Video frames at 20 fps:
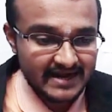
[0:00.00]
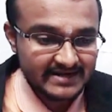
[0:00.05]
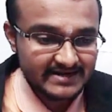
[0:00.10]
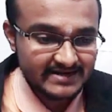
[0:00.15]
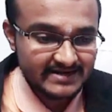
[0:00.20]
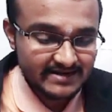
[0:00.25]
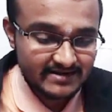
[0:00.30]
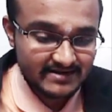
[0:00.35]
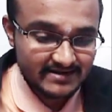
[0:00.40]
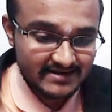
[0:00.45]

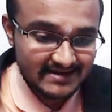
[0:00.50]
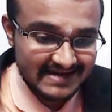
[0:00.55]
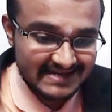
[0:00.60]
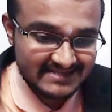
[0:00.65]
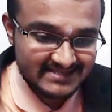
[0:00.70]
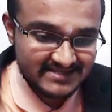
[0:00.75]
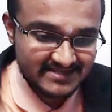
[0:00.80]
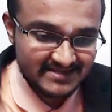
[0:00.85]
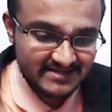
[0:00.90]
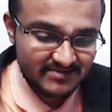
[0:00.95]
and
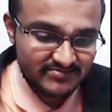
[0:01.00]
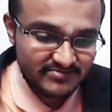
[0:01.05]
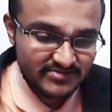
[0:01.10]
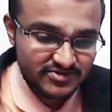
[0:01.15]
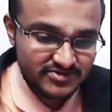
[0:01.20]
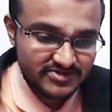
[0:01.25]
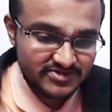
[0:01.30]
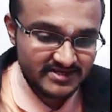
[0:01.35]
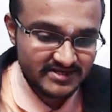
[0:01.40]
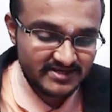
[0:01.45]

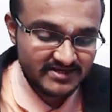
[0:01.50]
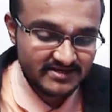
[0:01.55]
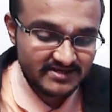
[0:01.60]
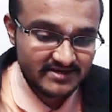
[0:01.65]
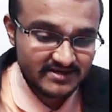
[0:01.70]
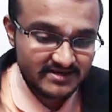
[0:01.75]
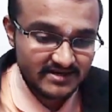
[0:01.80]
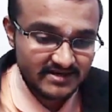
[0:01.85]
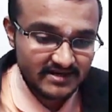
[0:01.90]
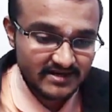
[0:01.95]
classical
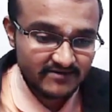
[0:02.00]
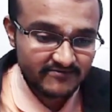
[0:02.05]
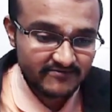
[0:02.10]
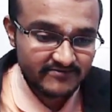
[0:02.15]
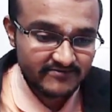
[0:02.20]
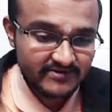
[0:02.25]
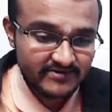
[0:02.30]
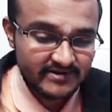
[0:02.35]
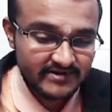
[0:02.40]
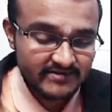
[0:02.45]
music loving
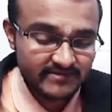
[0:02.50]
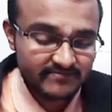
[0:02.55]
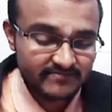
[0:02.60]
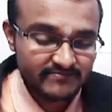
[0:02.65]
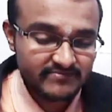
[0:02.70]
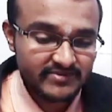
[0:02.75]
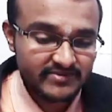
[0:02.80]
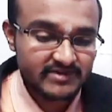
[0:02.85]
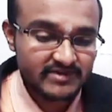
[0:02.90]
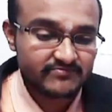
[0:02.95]
people
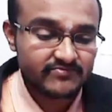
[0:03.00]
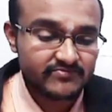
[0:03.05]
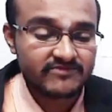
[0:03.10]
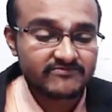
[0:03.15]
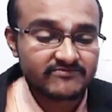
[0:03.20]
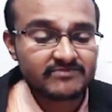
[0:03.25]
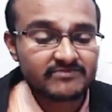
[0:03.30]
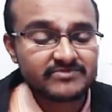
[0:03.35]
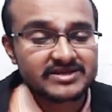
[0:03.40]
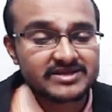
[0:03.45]
will be there
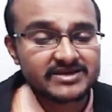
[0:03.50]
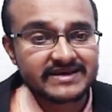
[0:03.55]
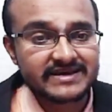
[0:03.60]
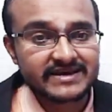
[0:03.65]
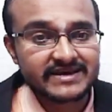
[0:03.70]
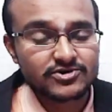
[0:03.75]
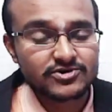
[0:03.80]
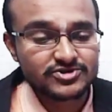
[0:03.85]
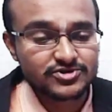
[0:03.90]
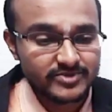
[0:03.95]
on
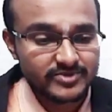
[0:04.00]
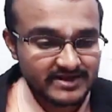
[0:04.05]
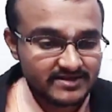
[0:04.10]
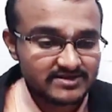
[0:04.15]
numerator.